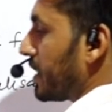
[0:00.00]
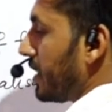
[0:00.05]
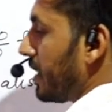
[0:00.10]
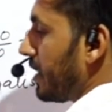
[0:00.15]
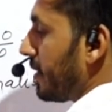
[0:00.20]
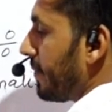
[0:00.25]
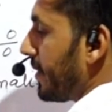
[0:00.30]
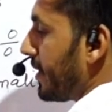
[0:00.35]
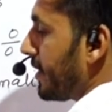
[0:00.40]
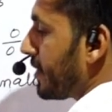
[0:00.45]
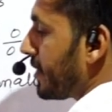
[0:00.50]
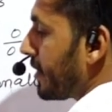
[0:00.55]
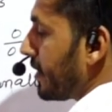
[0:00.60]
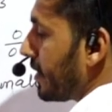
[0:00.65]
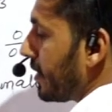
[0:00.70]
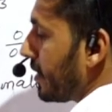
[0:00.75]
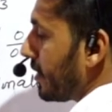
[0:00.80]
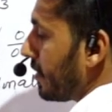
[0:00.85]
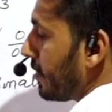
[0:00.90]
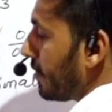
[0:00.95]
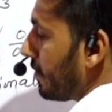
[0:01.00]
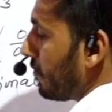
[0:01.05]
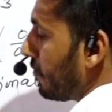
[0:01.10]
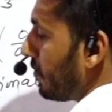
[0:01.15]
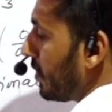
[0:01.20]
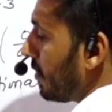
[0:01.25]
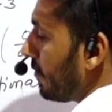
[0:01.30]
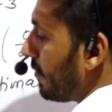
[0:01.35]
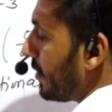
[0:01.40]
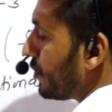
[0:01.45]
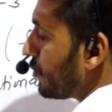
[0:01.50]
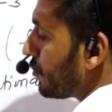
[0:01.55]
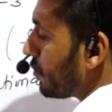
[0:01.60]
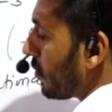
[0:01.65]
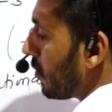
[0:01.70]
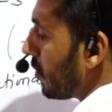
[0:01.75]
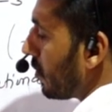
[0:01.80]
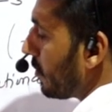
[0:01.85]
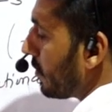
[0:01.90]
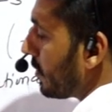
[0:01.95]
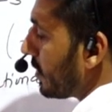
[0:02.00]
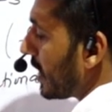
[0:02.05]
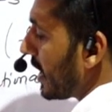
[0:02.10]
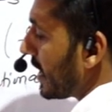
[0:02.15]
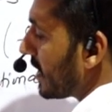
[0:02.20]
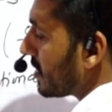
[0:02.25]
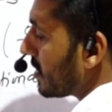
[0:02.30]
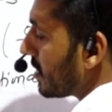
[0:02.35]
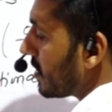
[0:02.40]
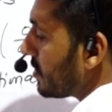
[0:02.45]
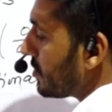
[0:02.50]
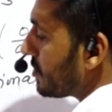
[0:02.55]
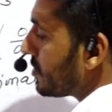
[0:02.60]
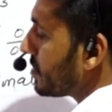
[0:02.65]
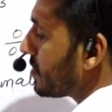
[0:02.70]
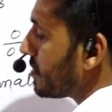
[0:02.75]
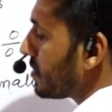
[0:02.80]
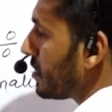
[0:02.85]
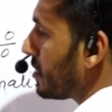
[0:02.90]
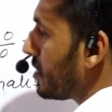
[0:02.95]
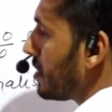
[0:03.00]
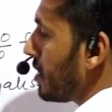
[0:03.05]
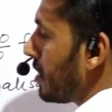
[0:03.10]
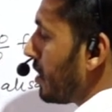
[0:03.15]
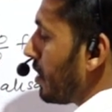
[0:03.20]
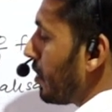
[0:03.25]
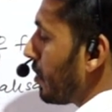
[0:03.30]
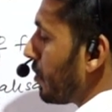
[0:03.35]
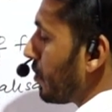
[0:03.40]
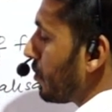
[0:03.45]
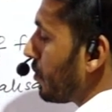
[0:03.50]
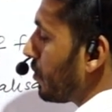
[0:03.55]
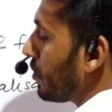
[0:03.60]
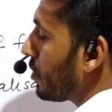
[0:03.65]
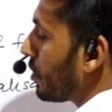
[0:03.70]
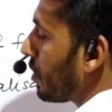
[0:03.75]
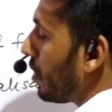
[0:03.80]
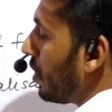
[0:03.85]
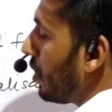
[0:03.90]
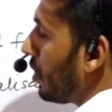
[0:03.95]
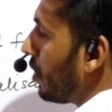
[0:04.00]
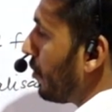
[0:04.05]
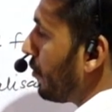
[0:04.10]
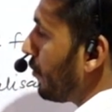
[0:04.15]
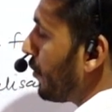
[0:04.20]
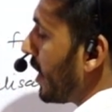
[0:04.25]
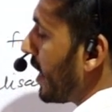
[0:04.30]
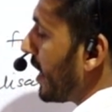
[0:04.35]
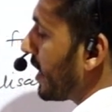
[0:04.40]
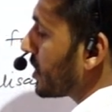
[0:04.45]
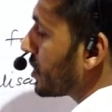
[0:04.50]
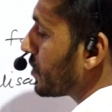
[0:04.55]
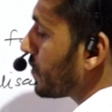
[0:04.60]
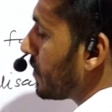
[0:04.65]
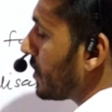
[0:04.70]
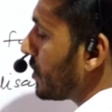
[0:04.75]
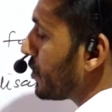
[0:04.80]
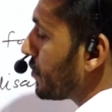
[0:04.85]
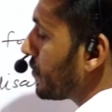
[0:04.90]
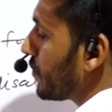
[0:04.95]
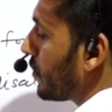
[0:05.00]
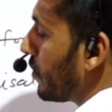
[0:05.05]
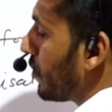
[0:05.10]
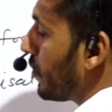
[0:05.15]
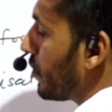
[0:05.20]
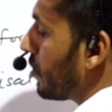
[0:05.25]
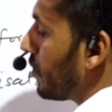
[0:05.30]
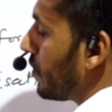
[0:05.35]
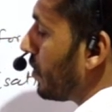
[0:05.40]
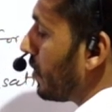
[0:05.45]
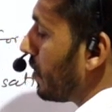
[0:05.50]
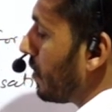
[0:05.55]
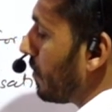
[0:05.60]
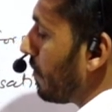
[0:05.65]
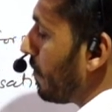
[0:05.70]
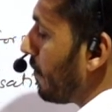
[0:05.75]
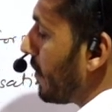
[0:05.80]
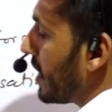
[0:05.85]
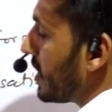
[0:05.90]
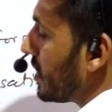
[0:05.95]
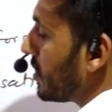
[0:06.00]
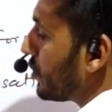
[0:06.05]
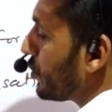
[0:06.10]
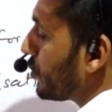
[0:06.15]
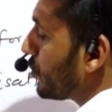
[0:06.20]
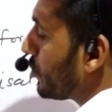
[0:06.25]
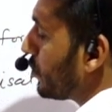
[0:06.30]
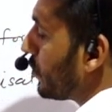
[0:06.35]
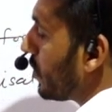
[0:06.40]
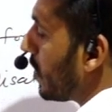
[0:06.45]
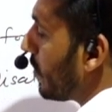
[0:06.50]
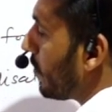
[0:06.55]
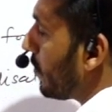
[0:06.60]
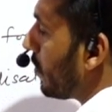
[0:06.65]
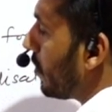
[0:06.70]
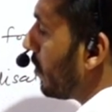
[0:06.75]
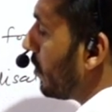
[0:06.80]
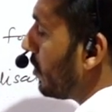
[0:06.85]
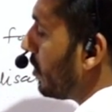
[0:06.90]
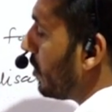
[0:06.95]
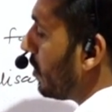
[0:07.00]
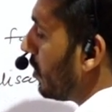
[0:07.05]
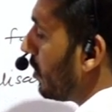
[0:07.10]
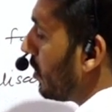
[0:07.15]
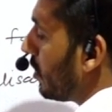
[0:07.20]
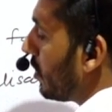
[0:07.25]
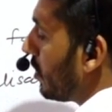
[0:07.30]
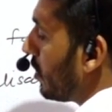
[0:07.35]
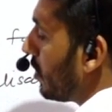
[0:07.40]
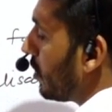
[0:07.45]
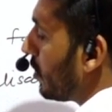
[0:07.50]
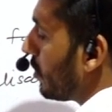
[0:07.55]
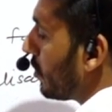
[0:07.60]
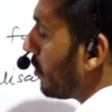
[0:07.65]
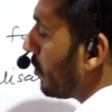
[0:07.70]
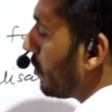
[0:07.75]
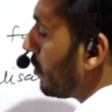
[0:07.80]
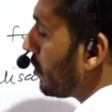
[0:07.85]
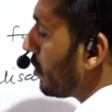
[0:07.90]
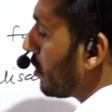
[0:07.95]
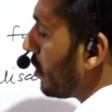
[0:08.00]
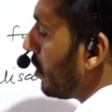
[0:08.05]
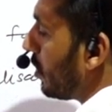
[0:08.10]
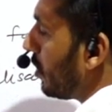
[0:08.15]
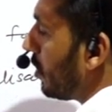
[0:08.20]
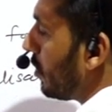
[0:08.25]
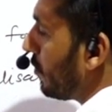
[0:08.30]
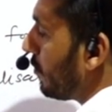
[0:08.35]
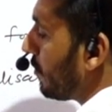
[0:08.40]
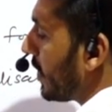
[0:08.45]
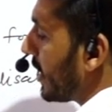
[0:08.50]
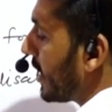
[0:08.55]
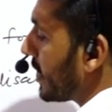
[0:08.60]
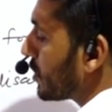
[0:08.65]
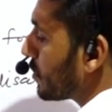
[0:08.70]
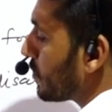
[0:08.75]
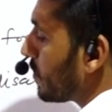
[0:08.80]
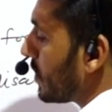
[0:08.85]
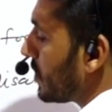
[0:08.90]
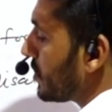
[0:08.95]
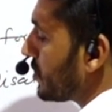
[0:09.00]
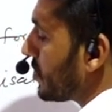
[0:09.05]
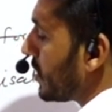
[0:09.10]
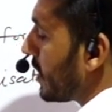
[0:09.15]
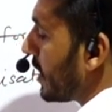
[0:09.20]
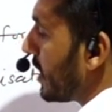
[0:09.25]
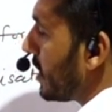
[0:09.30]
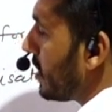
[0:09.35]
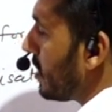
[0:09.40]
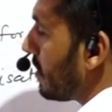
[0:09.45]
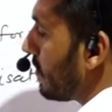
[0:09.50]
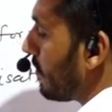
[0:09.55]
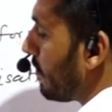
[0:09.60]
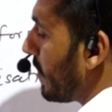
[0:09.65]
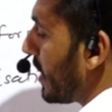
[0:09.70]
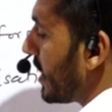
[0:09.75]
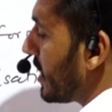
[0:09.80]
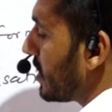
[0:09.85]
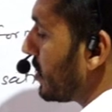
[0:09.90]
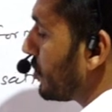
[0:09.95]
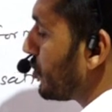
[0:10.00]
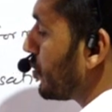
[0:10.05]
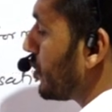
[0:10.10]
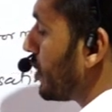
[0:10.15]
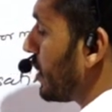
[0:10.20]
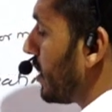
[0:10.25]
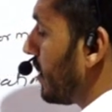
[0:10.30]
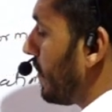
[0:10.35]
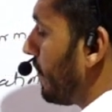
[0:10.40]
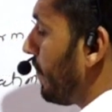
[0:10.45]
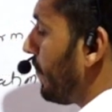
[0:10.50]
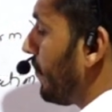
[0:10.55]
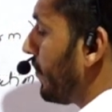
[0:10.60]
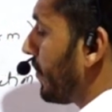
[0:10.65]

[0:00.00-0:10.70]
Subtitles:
limit will be solved like this: root of x plus 4 minus 2 upon root of x plus 9 minus 3.